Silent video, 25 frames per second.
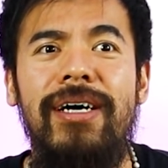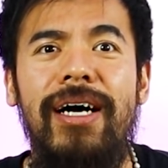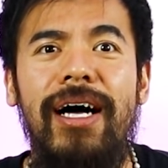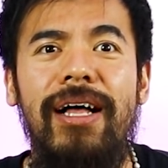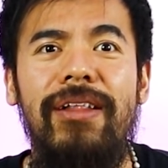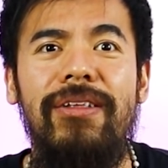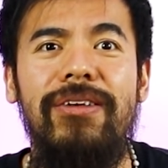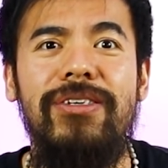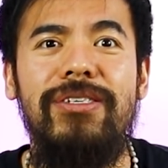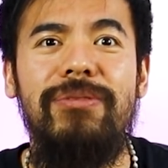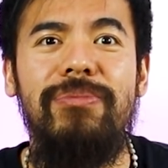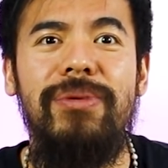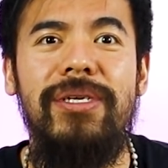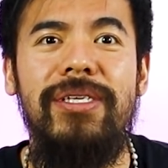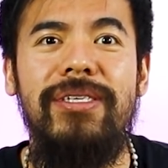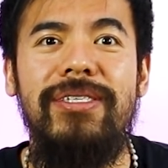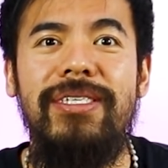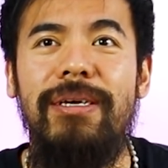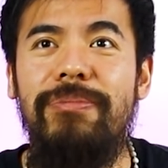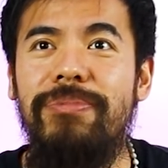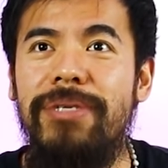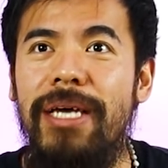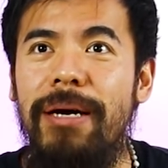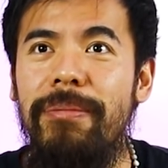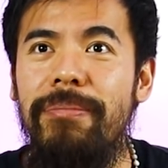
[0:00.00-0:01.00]
How long has it been?
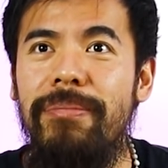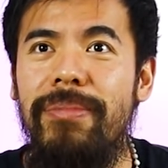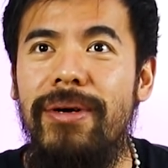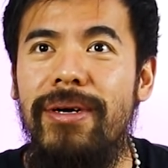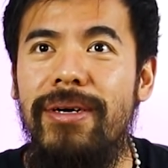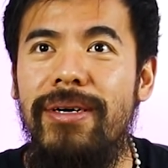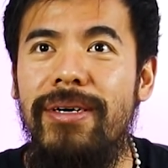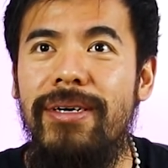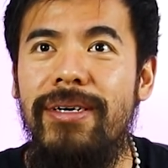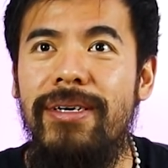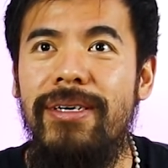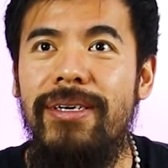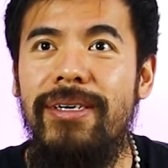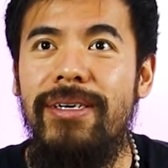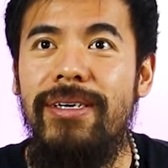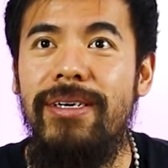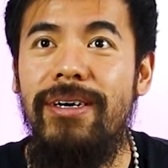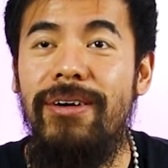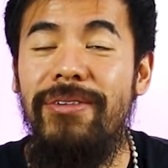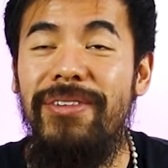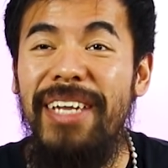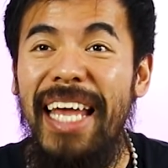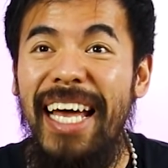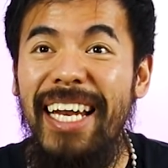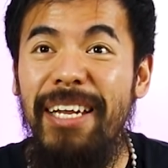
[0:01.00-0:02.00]
September.
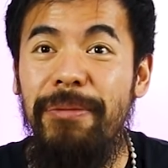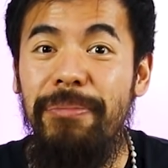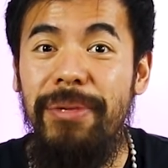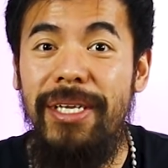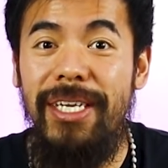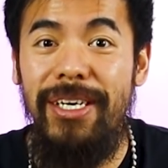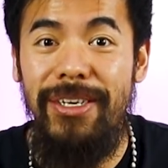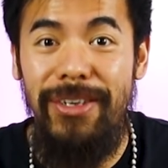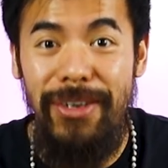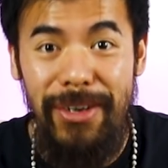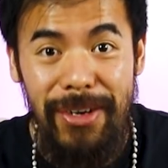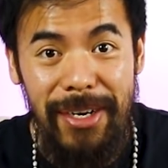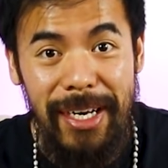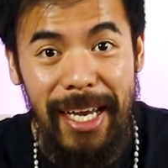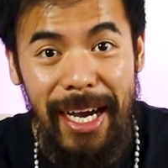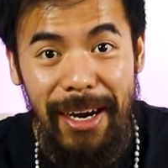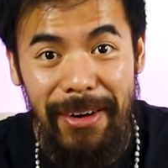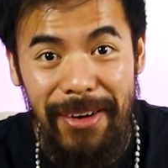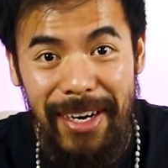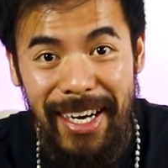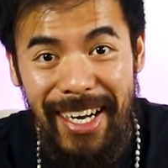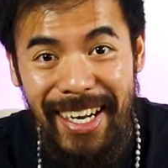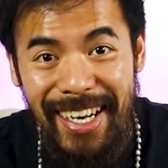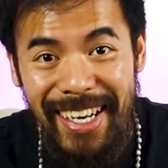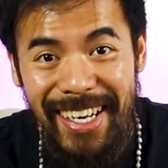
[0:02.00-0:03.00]
Oh, nearly been a year now,
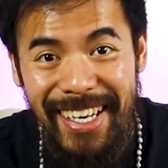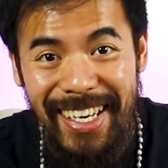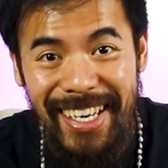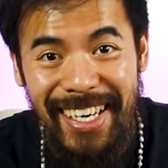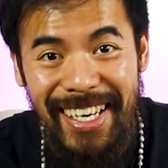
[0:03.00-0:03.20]
huh?